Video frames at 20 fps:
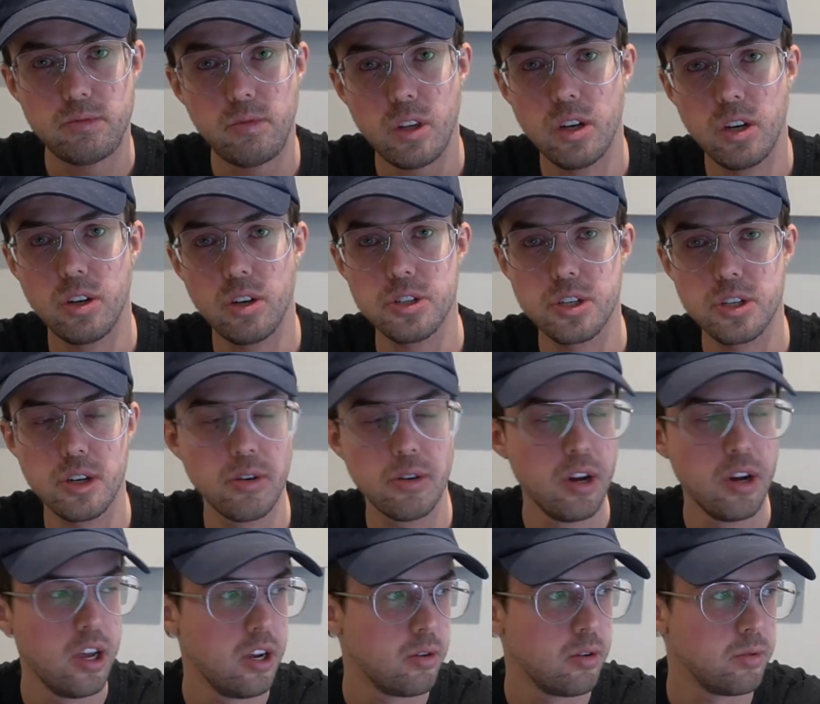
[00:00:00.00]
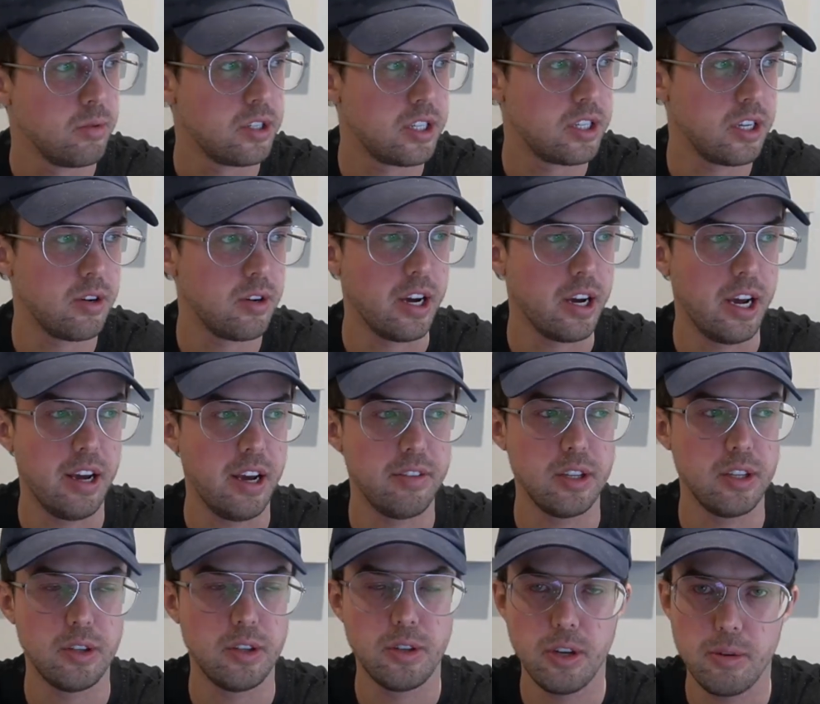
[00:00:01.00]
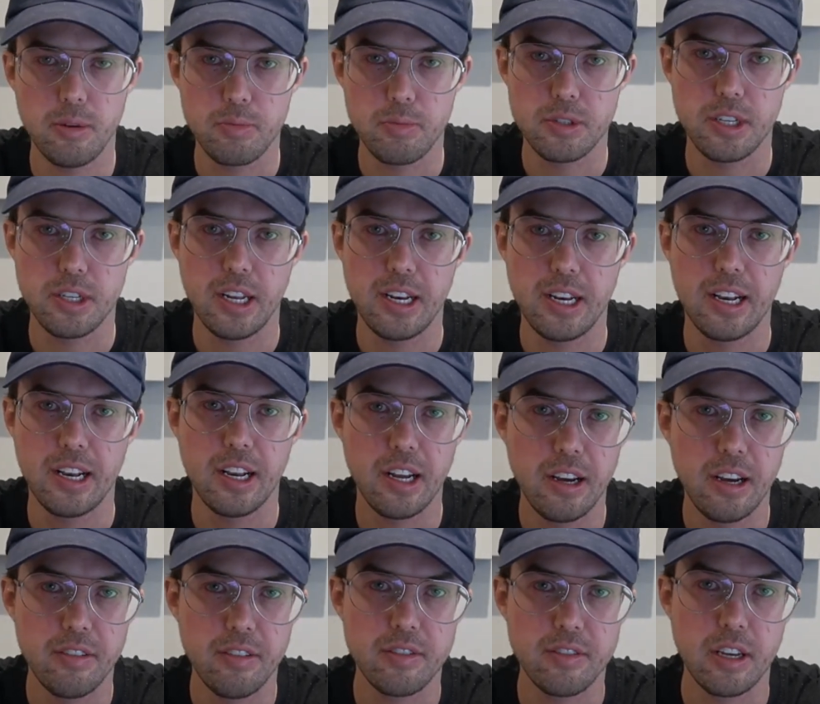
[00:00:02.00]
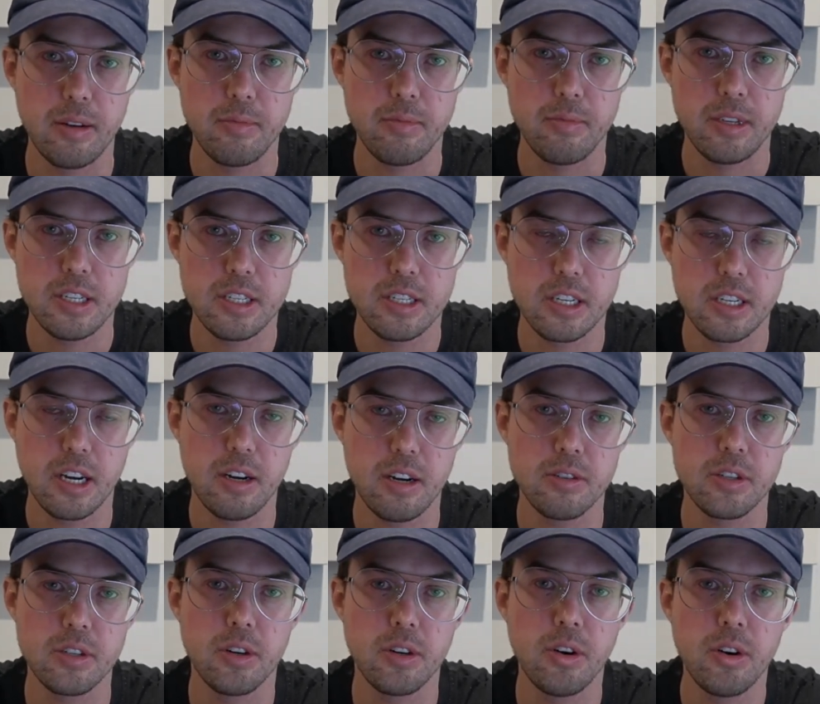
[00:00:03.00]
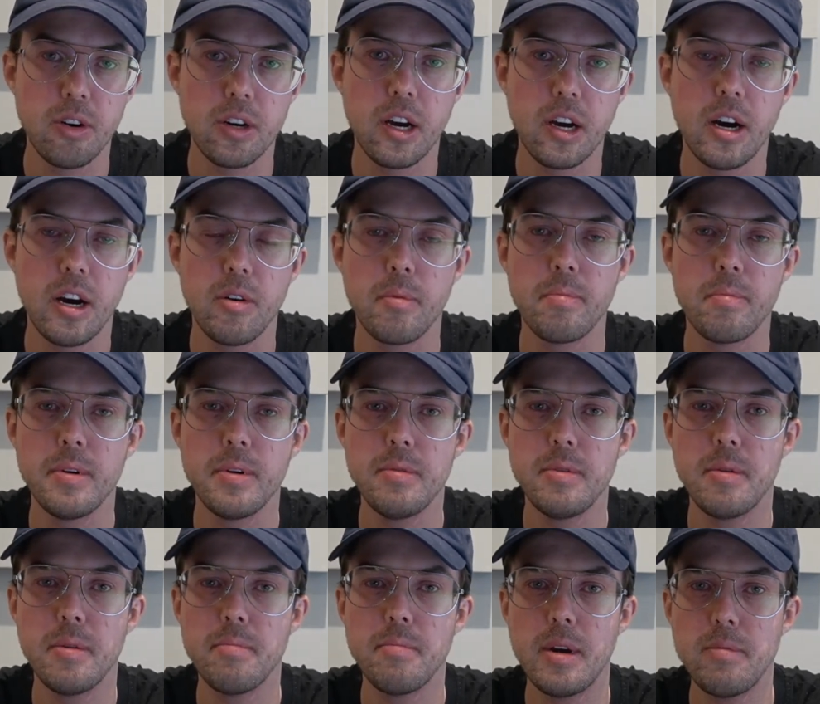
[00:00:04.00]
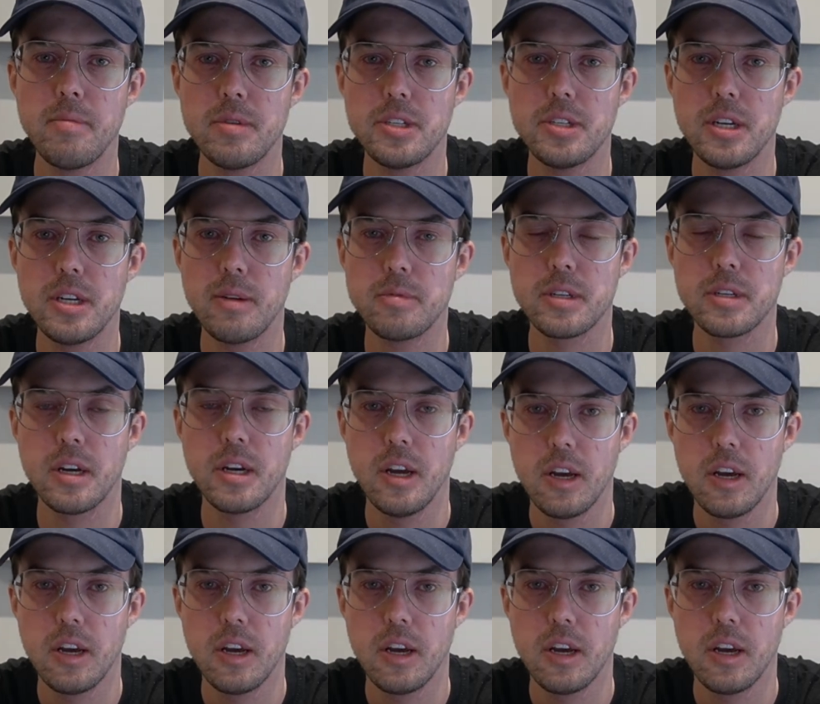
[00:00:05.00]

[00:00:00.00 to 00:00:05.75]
Also, we still have the 30% lifetime discount on our premium memberships.